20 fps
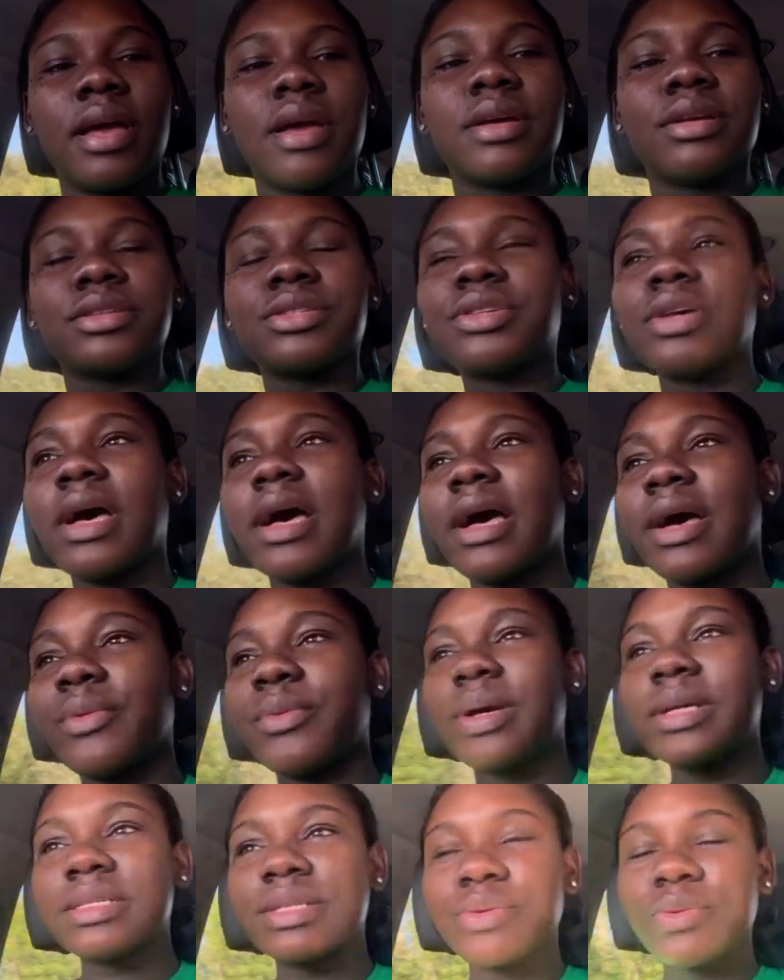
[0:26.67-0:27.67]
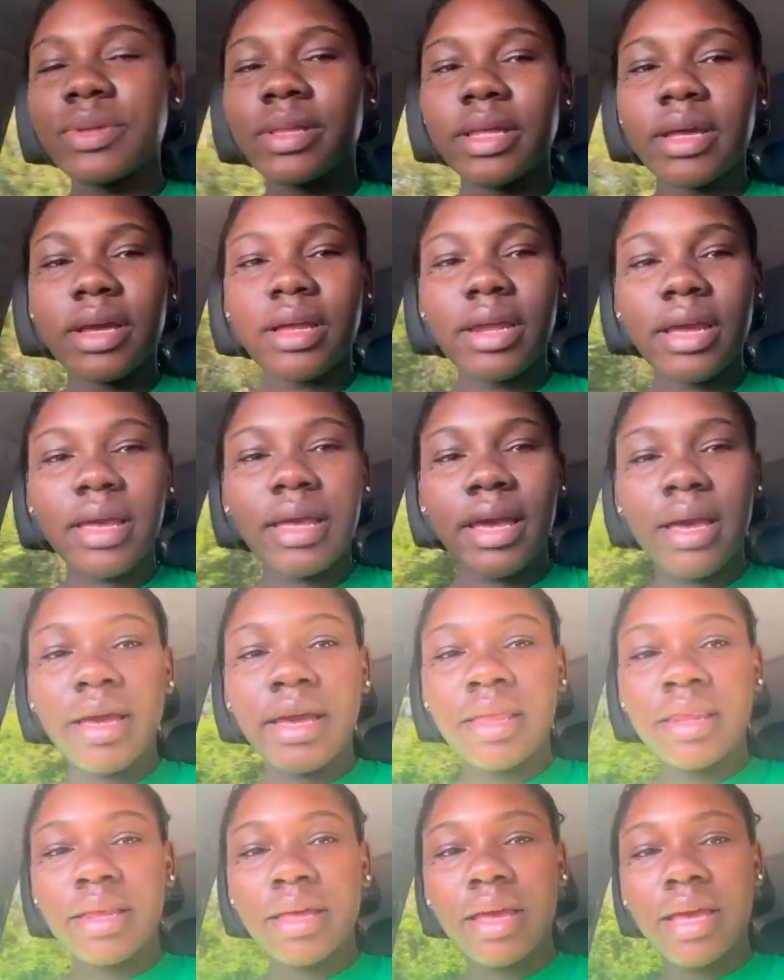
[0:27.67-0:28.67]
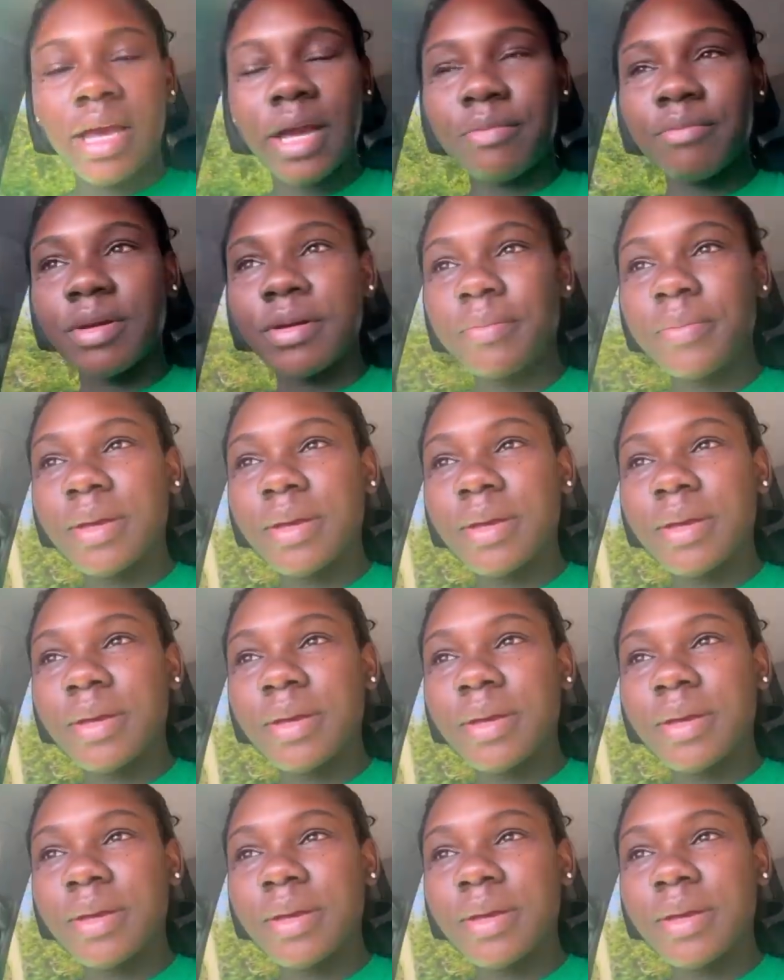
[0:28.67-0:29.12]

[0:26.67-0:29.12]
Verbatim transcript: so I wasn't really gonna get in the camera